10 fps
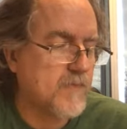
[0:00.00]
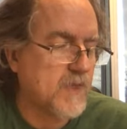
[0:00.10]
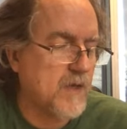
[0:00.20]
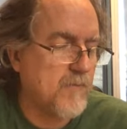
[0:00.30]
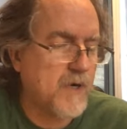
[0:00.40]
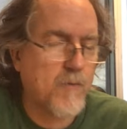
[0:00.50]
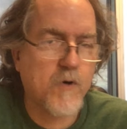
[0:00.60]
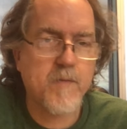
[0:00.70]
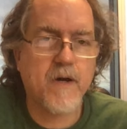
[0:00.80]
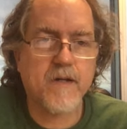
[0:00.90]
And we're not
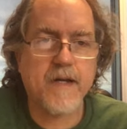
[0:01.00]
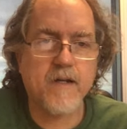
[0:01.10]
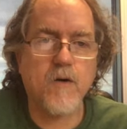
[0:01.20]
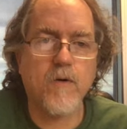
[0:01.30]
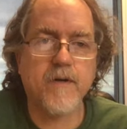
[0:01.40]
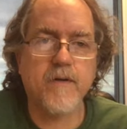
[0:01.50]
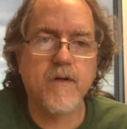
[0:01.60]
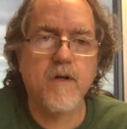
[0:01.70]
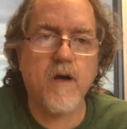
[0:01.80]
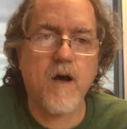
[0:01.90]
worried about kind of going
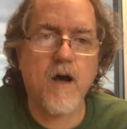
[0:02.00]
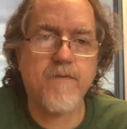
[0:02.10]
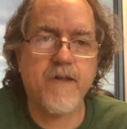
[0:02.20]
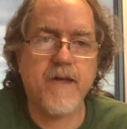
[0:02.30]
off the